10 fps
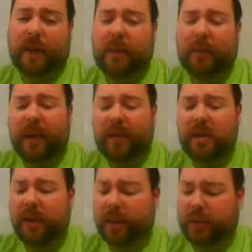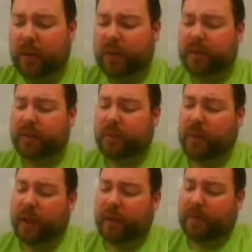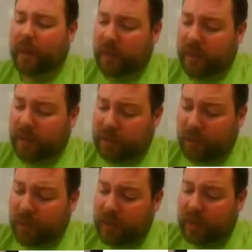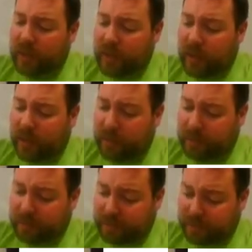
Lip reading: that. But we have another question as well. So we need to know